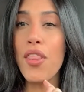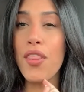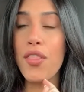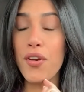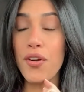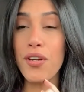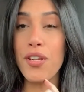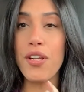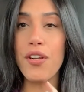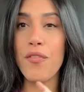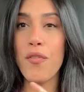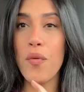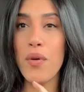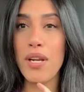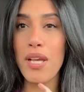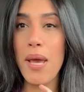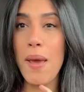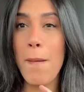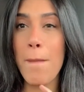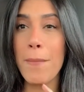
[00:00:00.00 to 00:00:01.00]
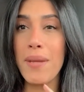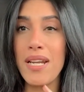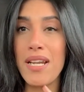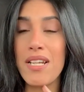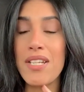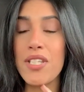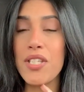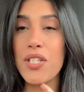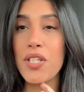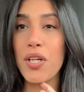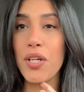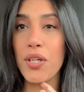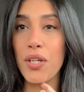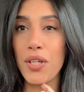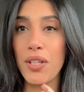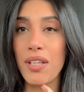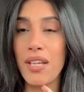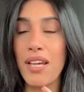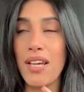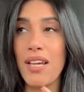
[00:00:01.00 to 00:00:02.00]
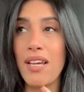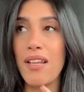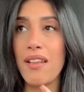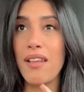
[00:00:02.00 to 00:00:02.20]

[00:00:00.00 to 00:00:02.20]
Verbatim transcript: 30 to 40 minutes early.